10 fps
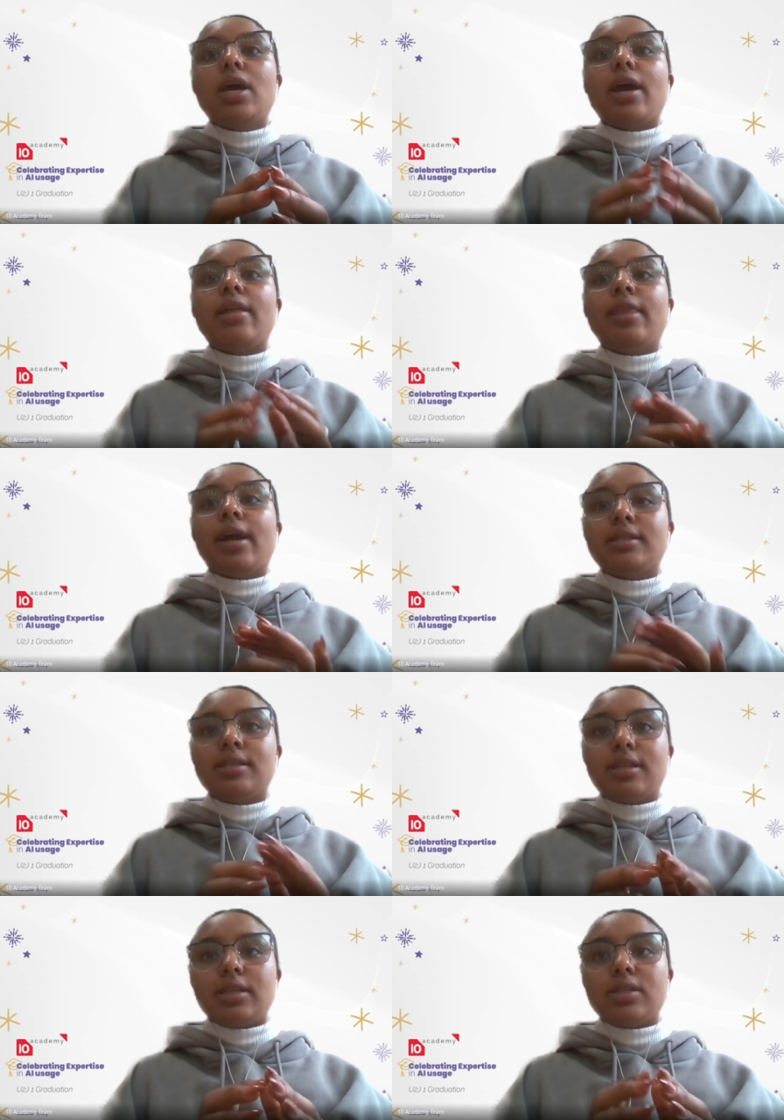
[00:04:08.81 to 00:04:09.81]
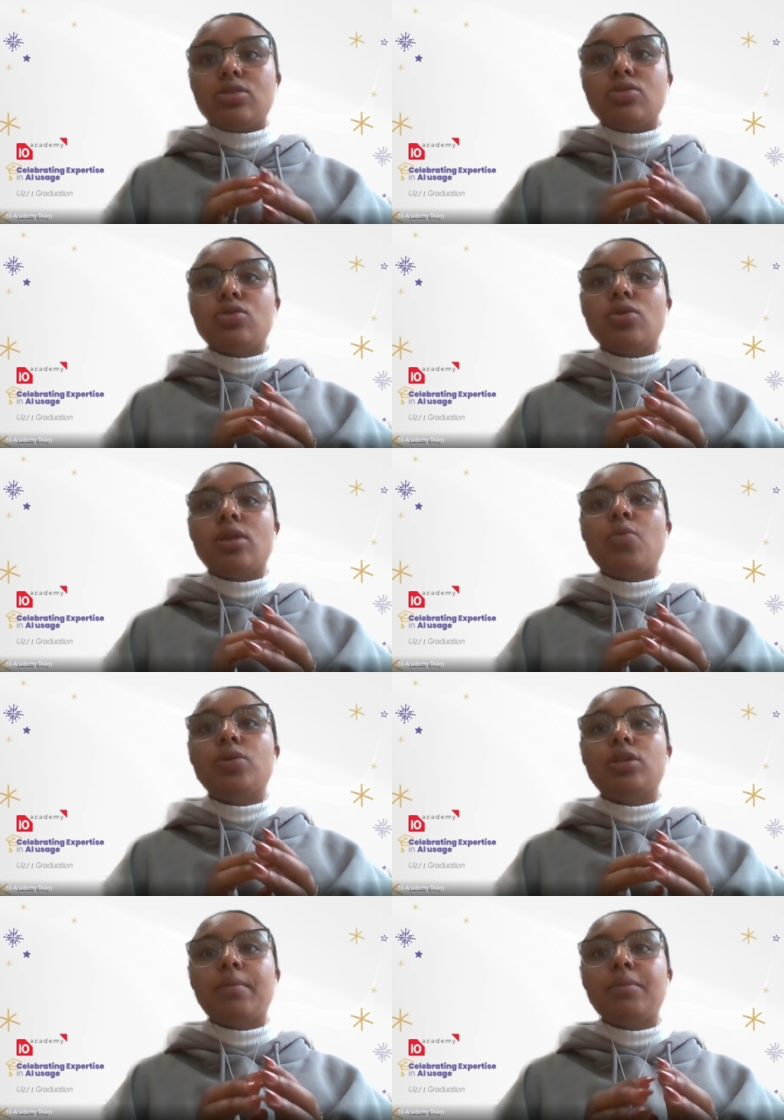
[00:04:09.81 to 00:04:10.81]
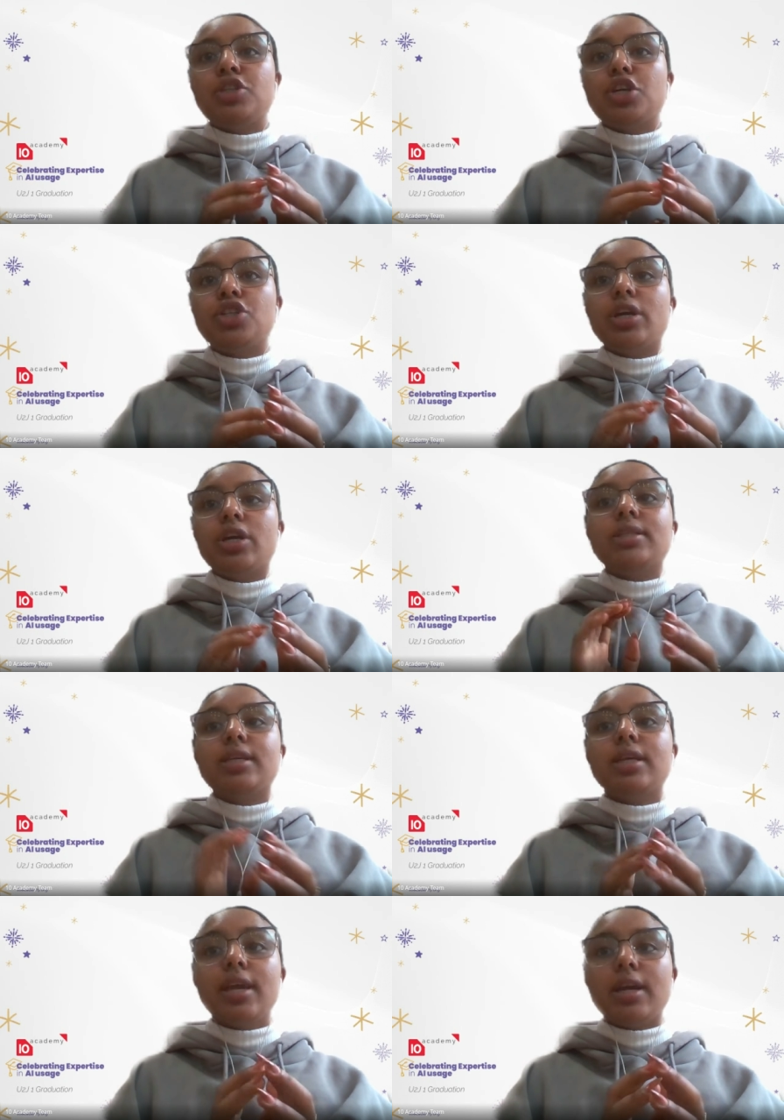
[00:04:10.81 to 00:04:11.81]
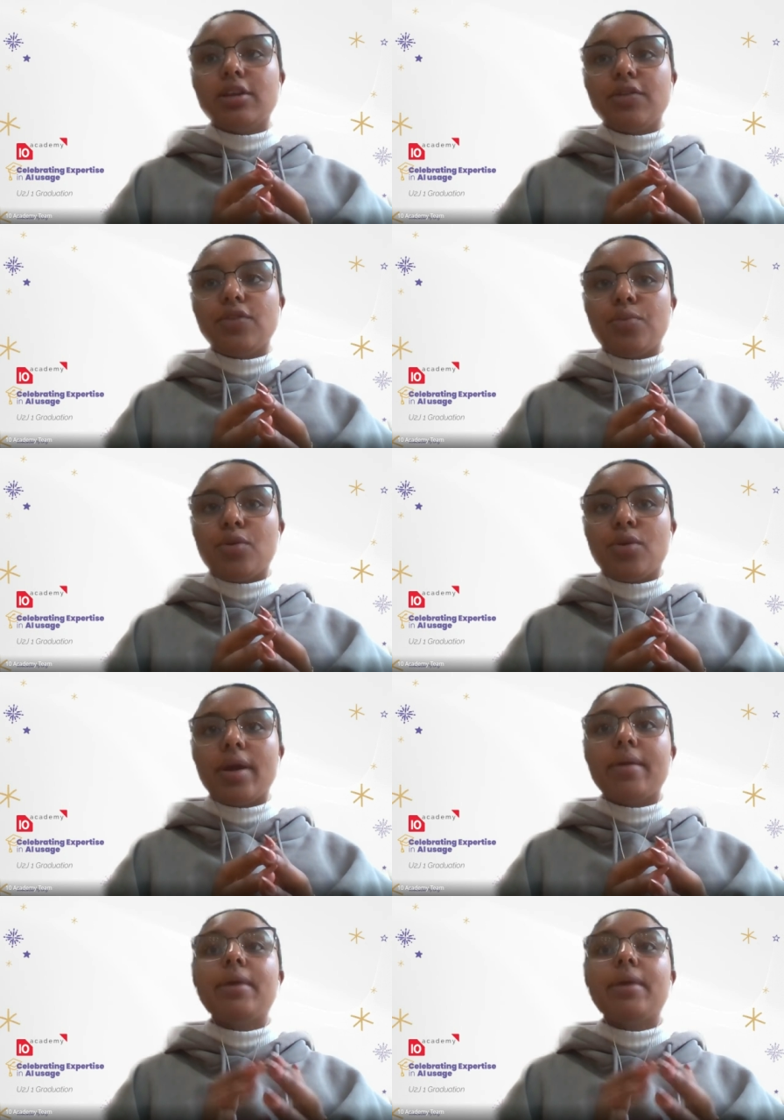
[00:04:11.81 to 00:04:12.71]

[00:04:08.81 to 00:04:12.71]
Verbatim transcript: And that sticks. So that will not be changing until the end of the program,